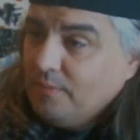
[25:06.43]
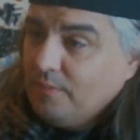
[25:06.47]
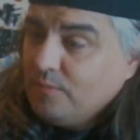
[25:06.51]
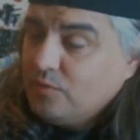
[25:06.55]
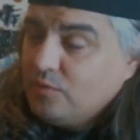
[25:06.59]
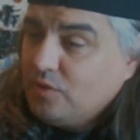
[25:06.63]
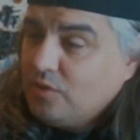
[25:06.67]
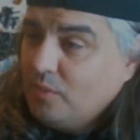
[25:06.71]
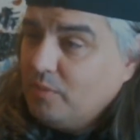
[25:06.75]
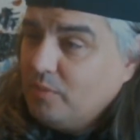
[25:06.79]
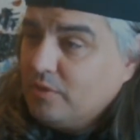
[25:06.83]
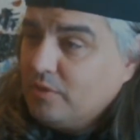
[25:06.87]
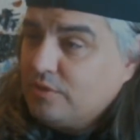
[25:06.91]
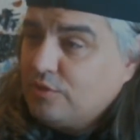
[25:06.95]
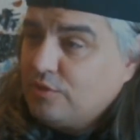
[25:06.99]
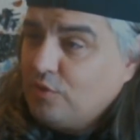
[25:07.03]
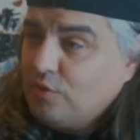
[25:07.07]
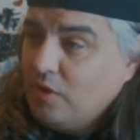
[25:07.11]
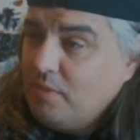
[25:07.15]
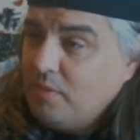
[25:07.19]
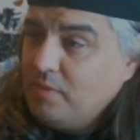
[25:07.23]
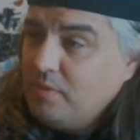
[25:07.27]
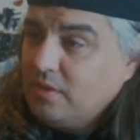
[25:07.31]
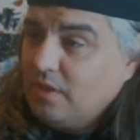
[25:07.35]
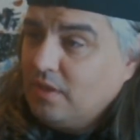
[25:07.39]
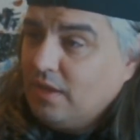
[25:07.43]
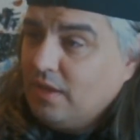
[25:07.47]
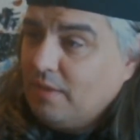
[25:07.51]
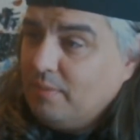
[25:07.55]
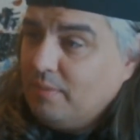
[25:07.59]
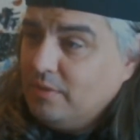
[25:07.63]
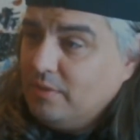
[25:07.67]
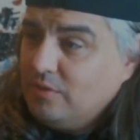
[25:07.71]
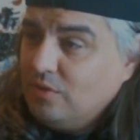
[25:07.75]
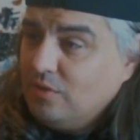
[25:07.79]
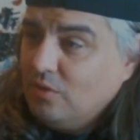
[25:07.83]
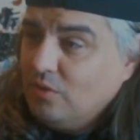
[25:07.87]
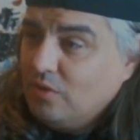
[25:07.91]
some of the streaming that I've been
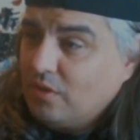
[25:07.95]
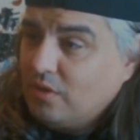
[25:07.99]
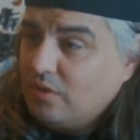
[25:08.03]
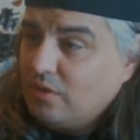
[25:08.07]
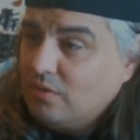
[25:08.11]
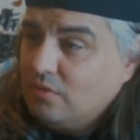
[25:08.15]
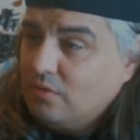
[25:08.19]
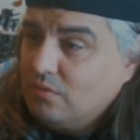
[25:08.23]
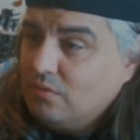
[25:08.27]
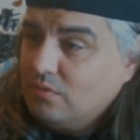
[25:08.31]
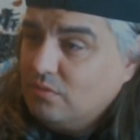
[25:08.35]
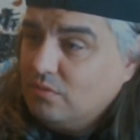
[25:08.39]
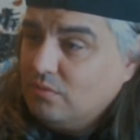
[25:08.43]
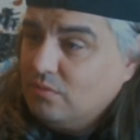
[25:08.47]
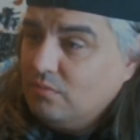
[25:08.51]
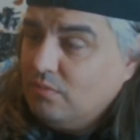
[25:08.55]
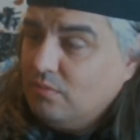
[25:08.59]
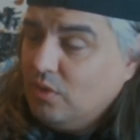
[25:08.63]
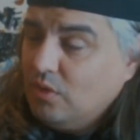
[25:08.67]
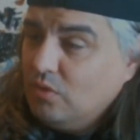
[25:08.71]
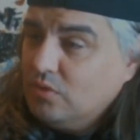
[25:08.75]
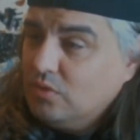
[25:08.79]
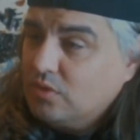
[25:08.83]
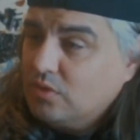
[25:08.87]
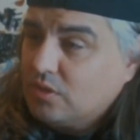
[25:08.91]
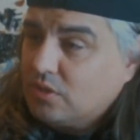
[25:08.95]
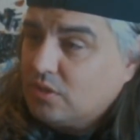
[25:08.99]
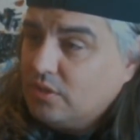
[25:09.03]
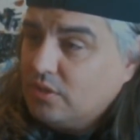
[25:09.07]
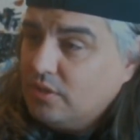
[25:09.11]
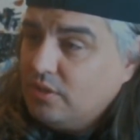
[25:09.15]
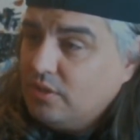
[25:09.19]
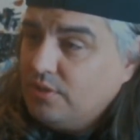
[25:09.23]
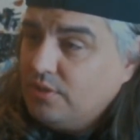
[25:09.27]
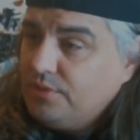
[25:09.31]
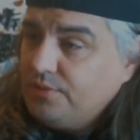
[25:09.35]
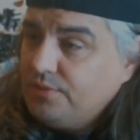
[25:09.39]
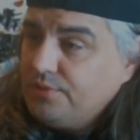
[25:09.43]
doing musically,